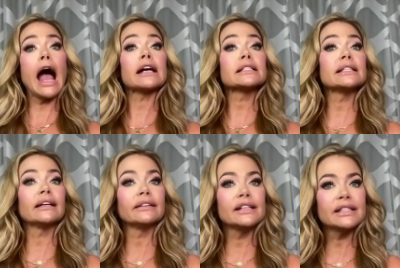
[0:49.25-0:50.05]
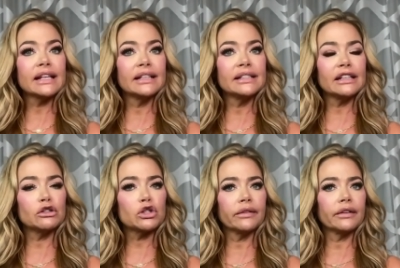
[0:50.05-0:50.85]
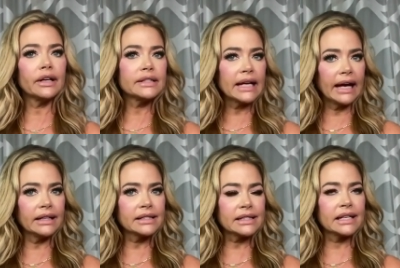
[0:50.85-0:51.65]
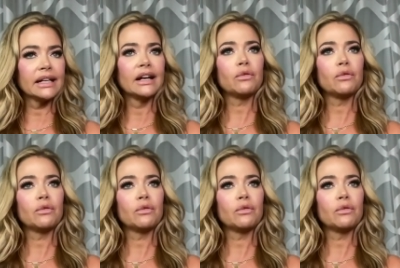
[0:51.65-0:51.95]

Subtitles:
accidentally send each other a text